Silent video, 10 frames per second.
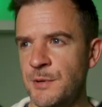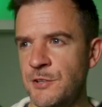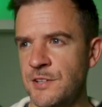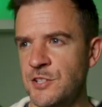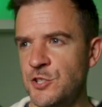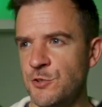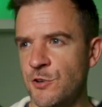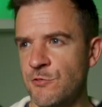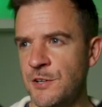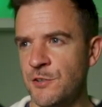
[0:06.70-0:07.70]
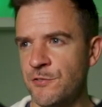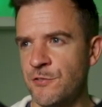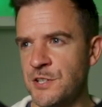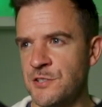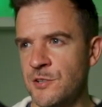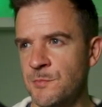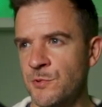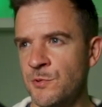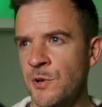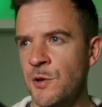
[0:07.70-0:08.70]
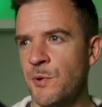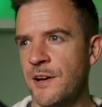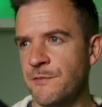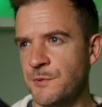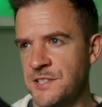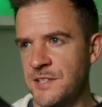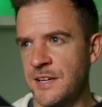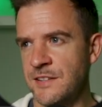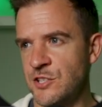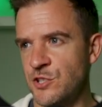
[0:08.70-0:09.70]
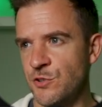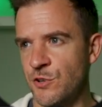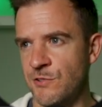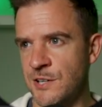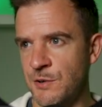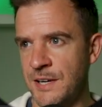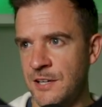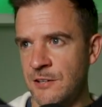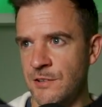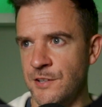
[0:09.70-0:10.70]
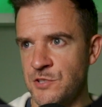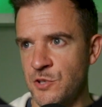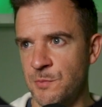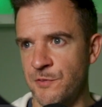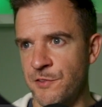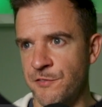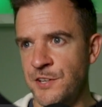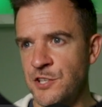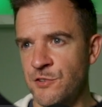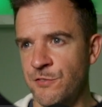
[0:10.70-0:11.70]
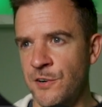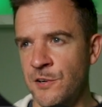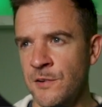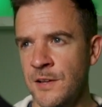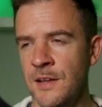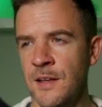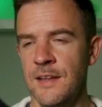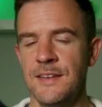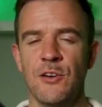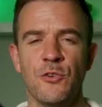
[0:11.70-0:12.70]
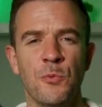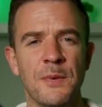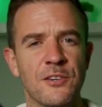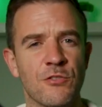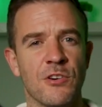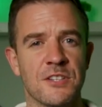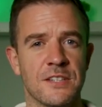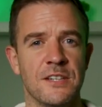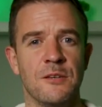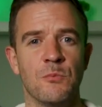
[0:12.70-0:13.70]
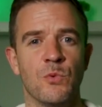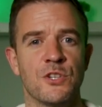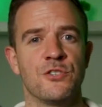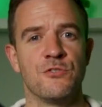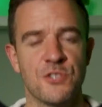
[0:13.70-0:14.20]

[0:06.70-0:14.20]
we look at this URL, for example, we're setting this URL here at the top of the feature file. Now, normally in Karate, once you